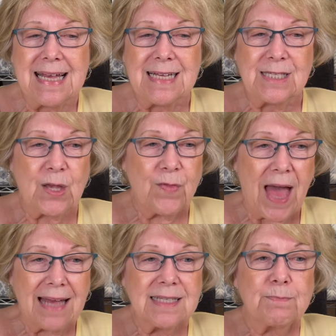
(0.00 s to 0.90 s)
So
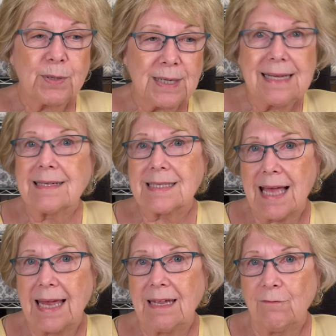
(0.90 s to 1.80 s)
that's pretty
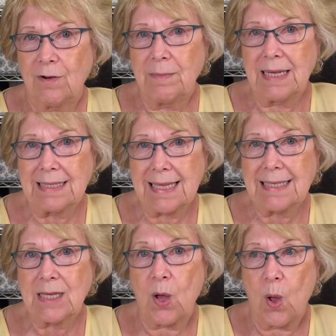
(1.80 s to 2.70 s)
exciting for me because
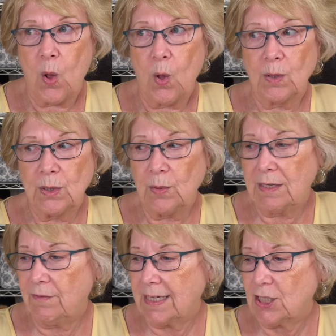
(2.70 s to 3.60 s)
that's a whole new
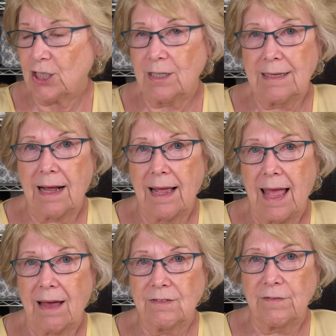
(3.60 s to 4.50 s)
adventure, and I
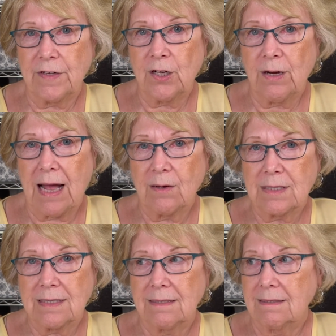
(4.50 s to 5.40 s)
have to figure
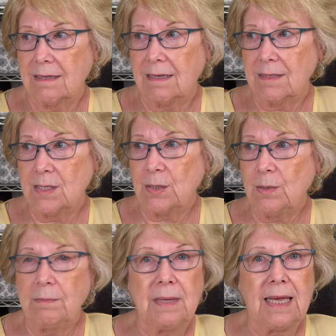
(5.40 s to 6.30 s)
out
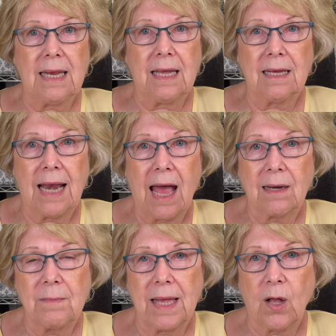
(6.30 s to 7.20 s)
Zoom meeting and how
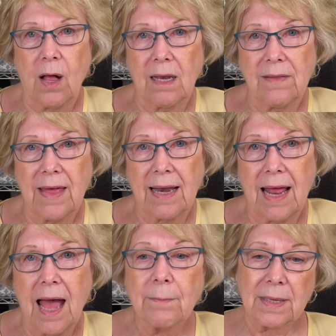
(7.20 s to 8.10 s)
to make all of that
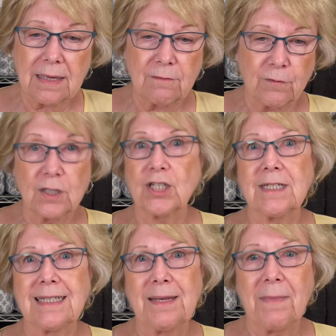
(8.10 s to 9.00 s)
happen. And
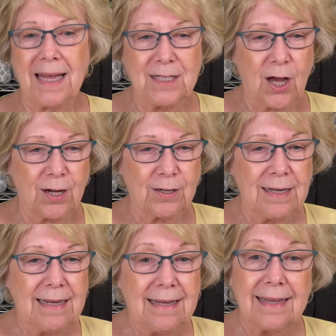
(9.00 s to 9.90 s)
fortunately, my daughter
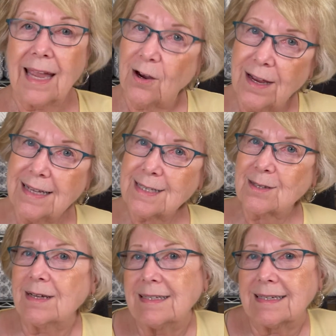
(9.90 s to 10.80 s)
Carrie is
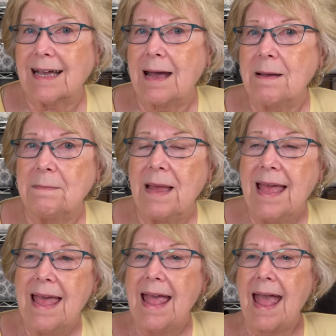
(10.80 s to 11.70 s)
going to come
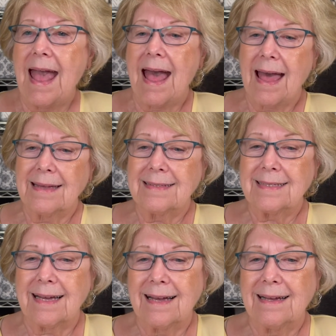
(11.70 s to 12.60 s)
and
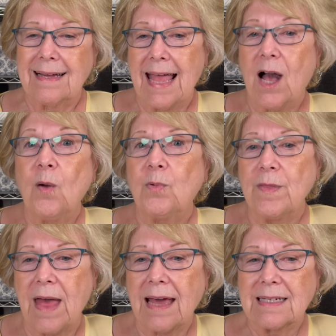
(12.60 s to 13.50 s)
help with
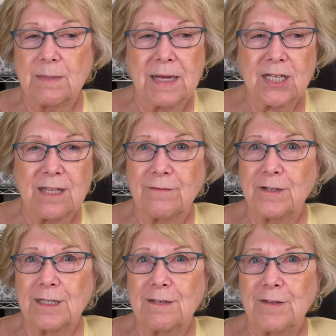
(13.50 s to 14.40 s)
that, especially the
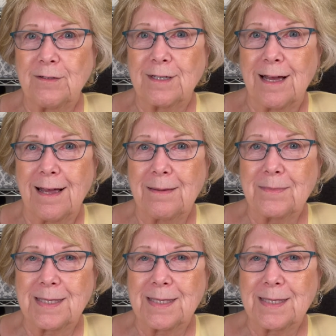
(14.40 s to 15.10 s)
first few times.